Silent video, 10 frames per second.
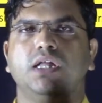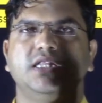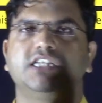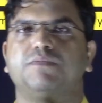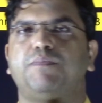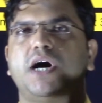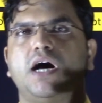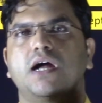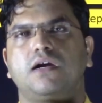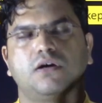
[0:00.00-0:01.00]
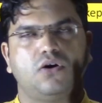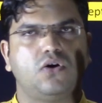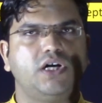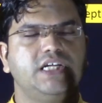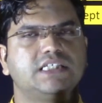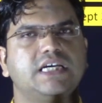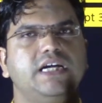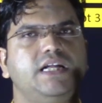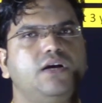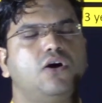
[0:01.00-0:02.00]
this power on
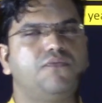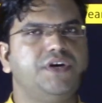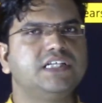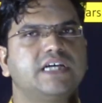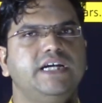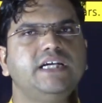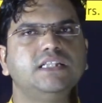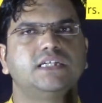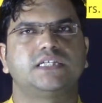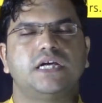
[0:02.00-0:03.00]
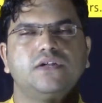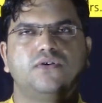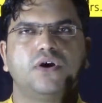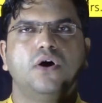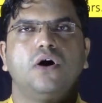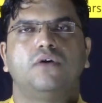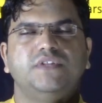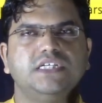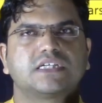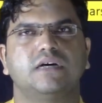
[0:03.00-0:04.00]
deciding the tenure of
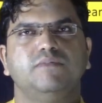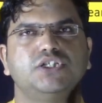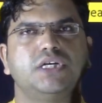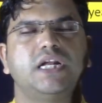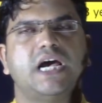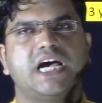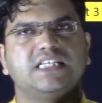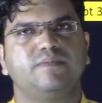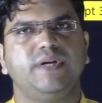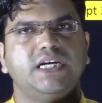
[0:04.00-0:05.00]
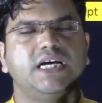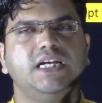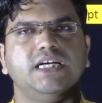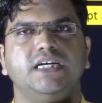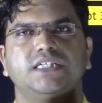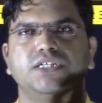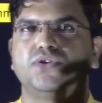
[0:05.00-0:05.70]
these commission has been delegated